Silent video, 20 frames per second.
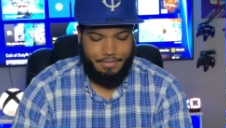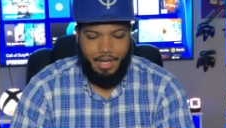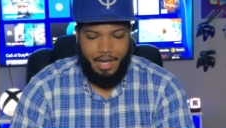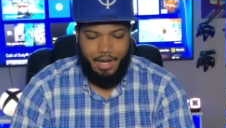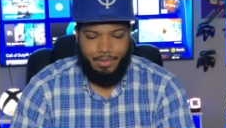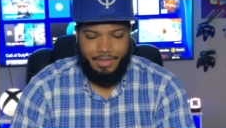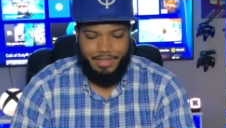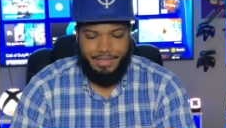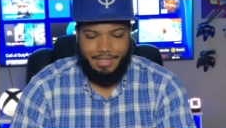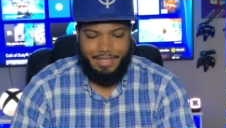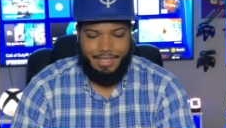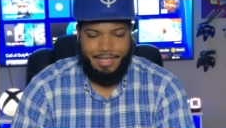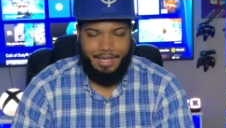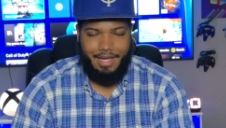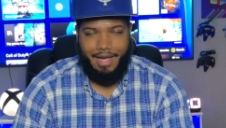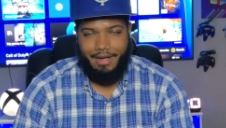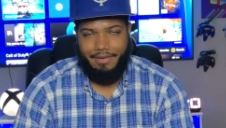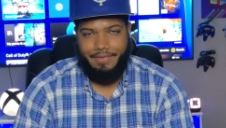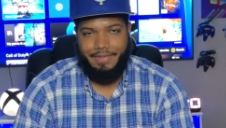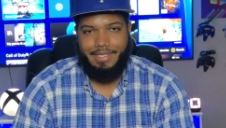I want to
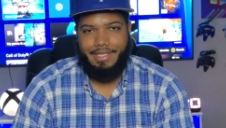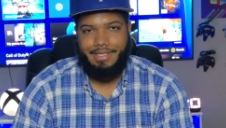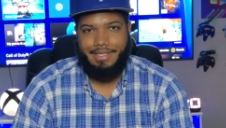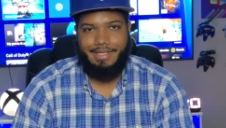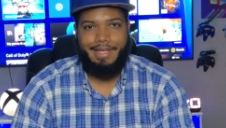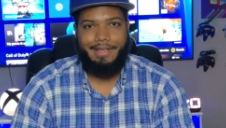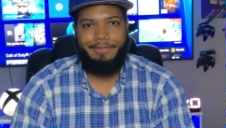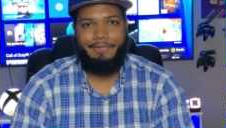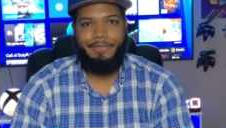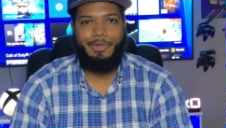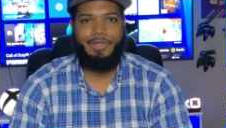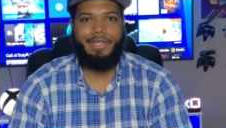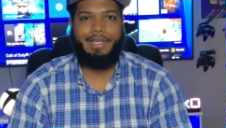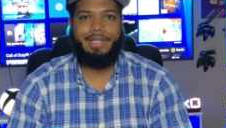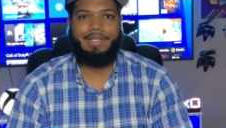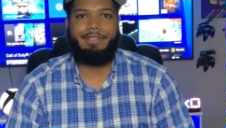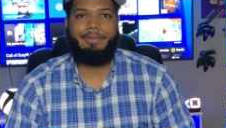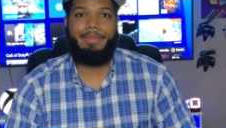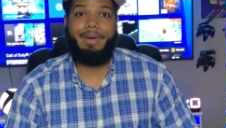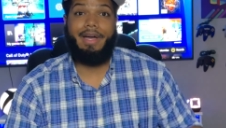obviously say a few
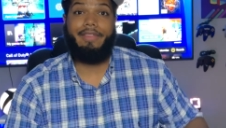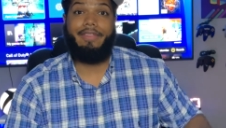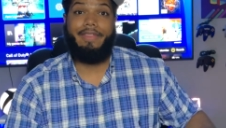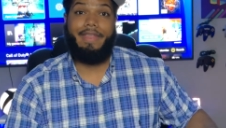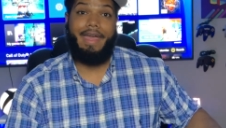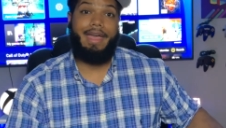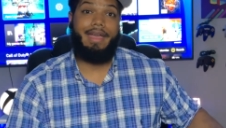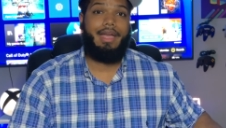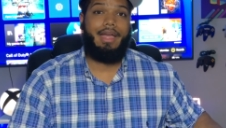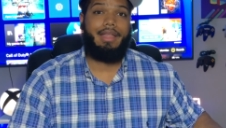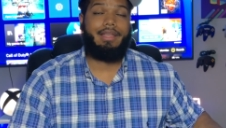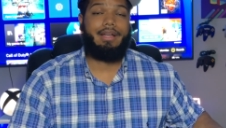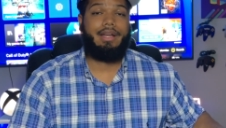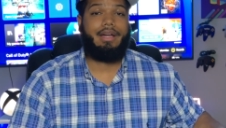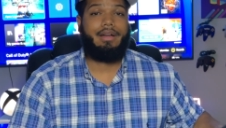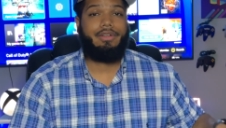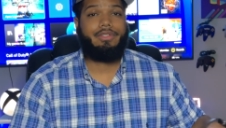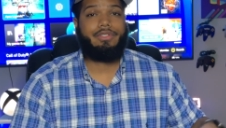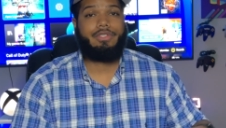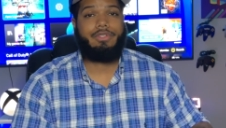things about that, and then
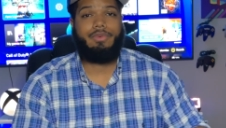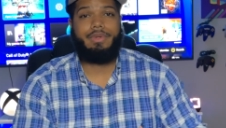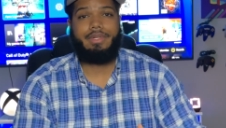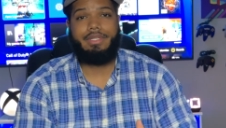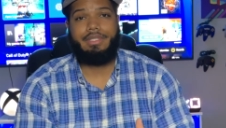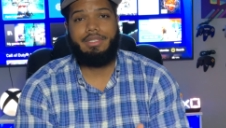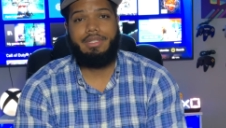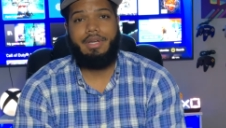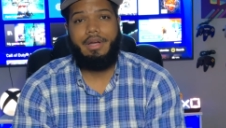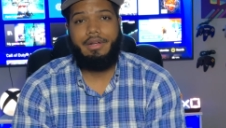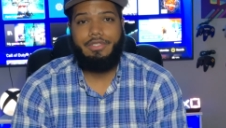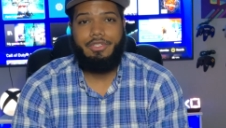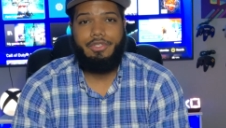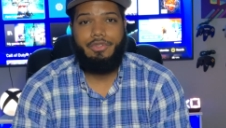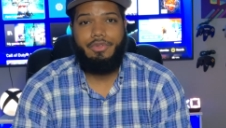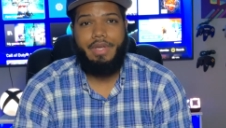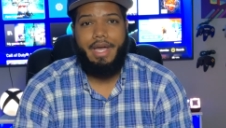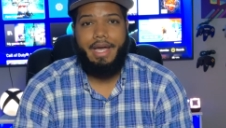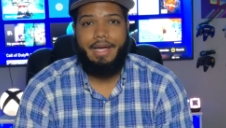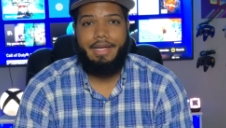I also want to talk to
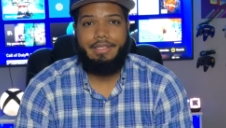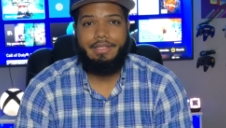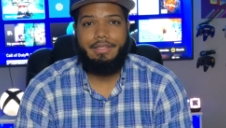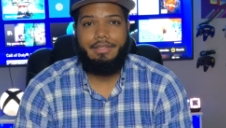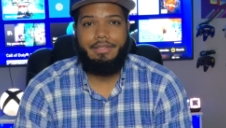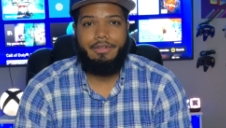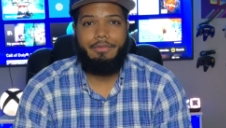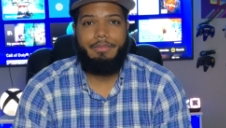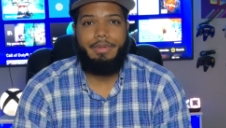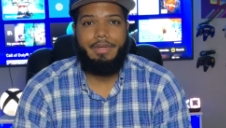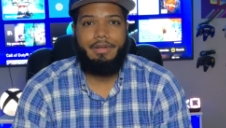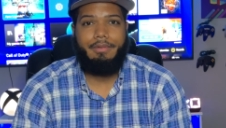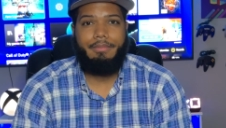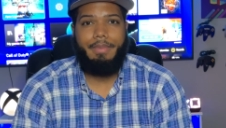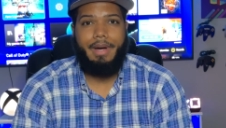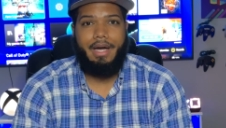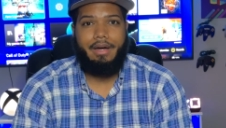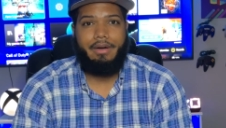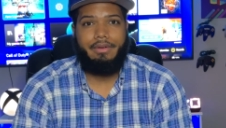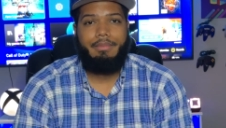you guys a little bit
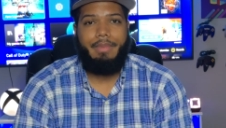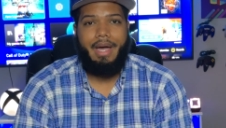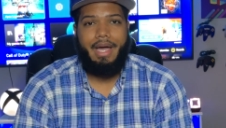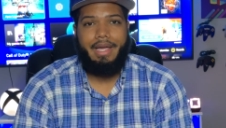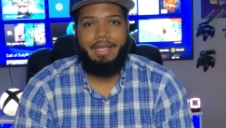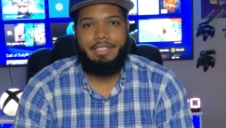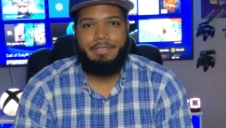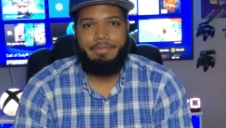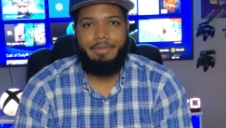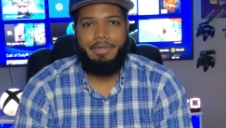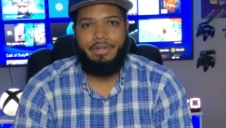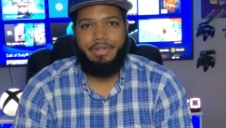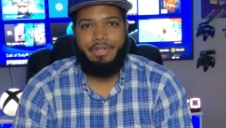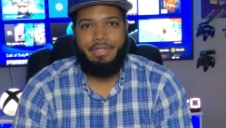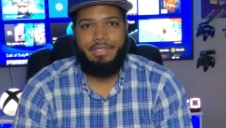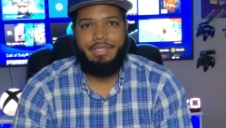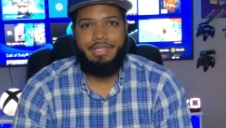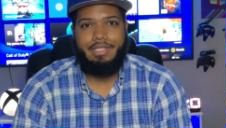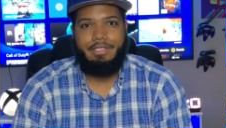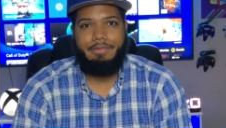about my
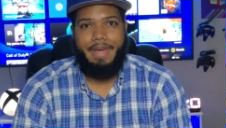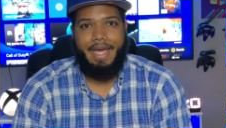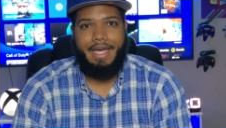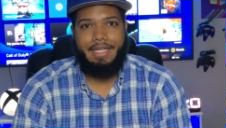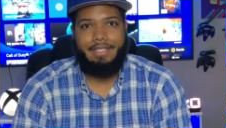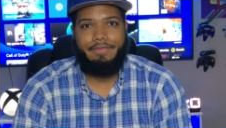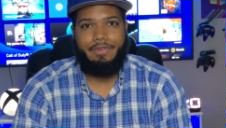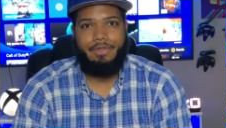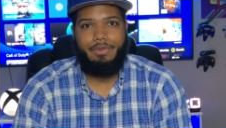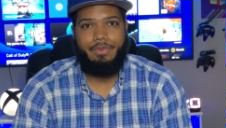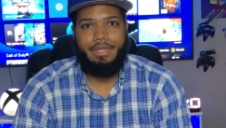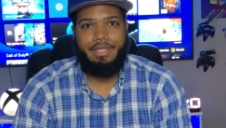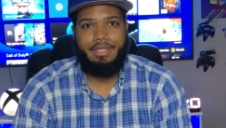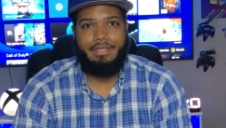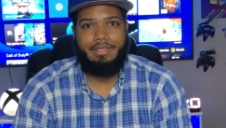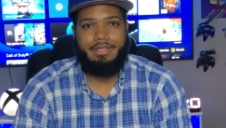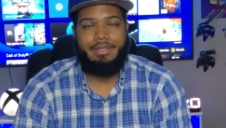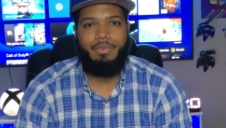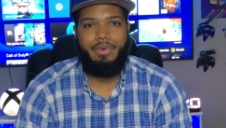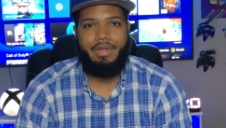experience these past few
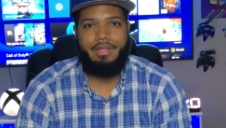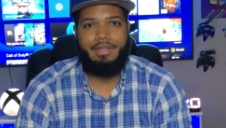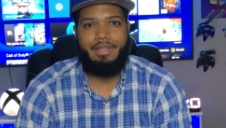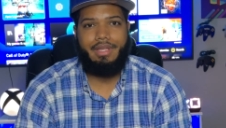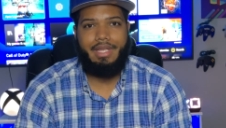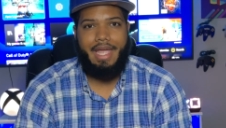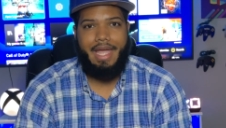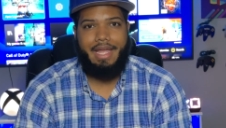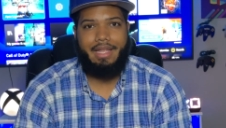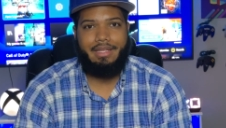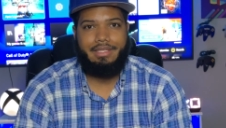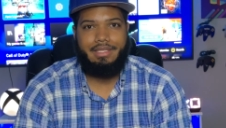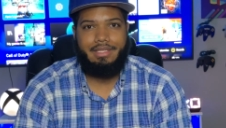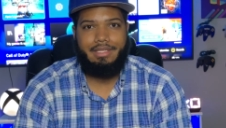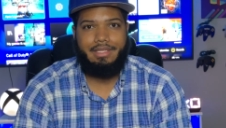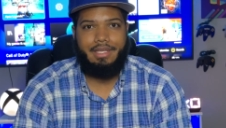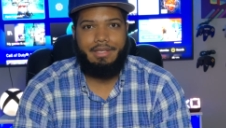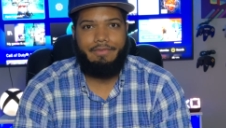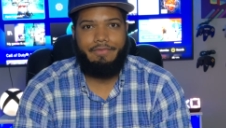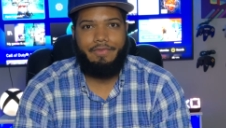weeks with the Galaxy
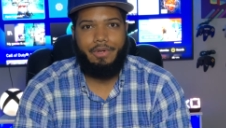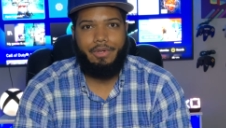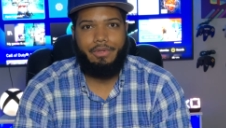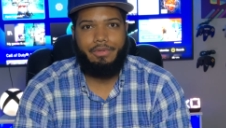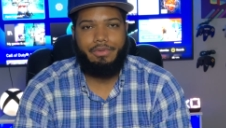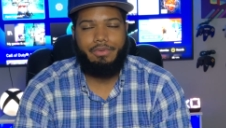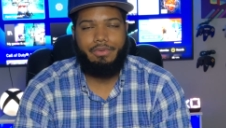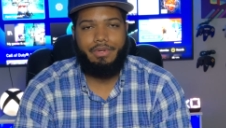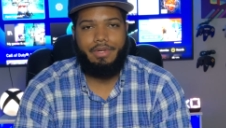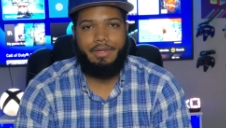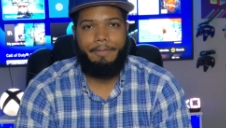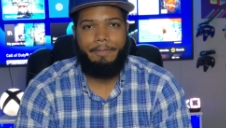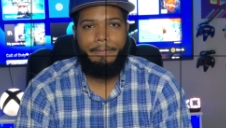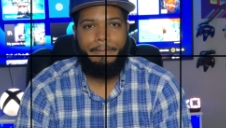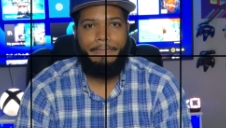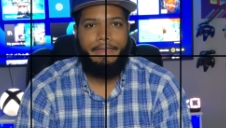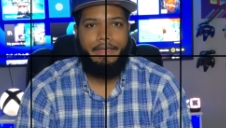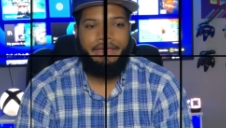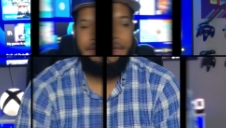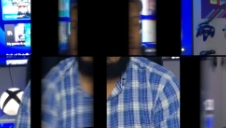Z Fold 3.
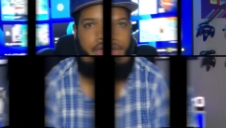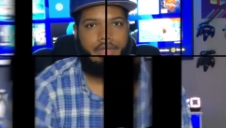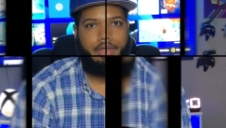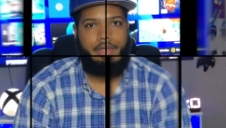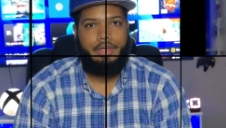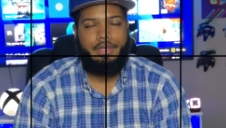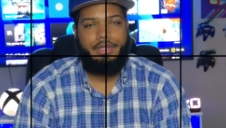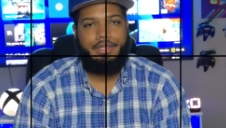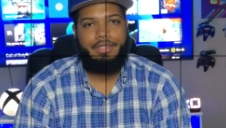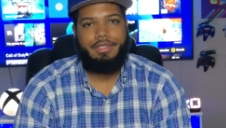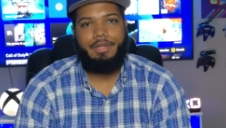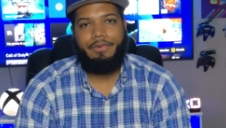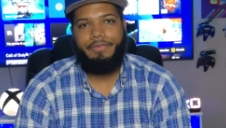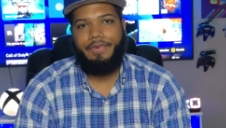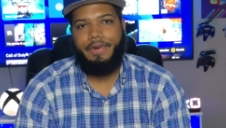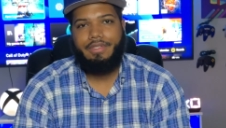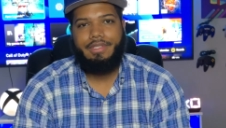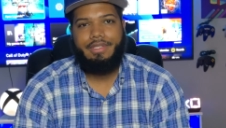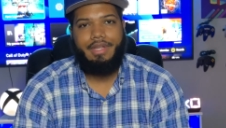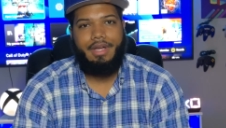So
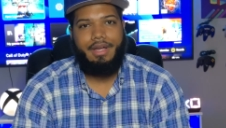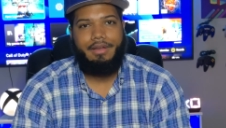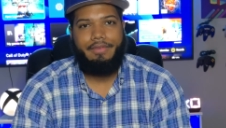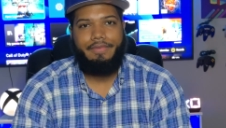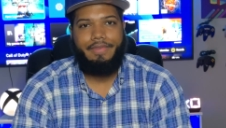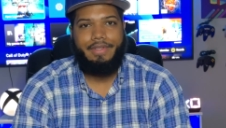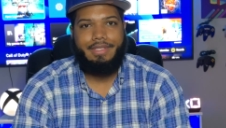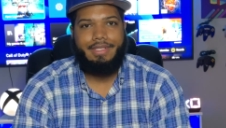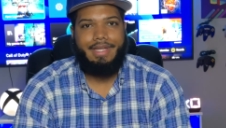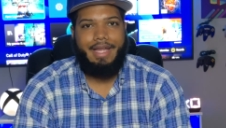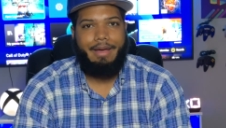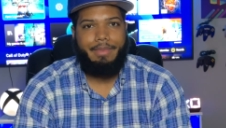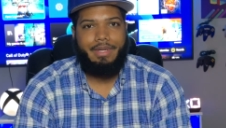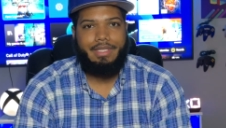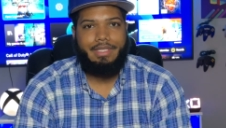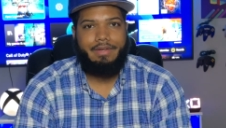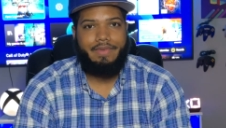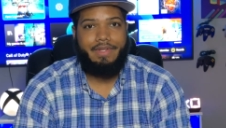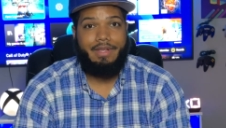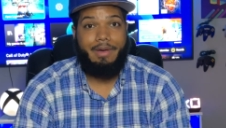first off, there's not
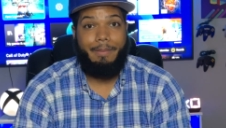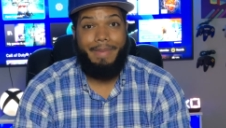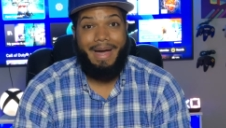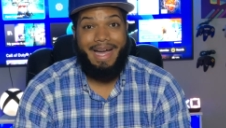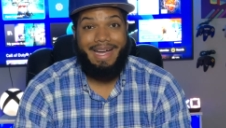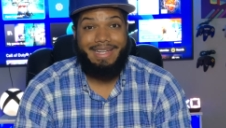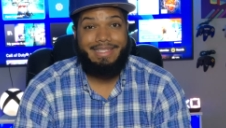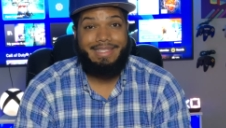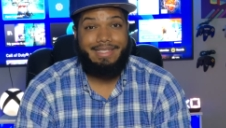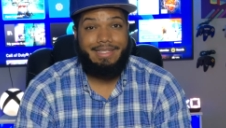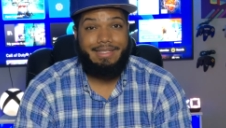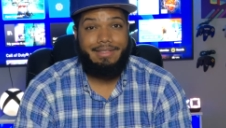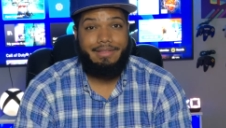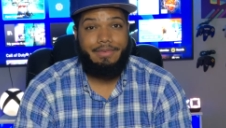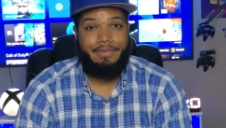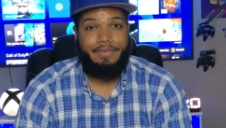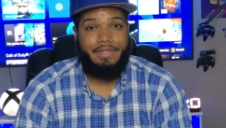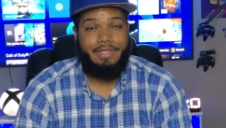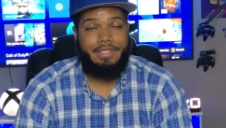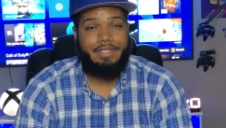much of an
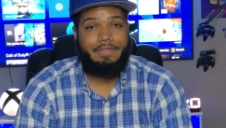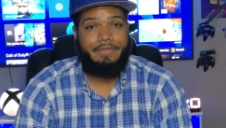unboxing for this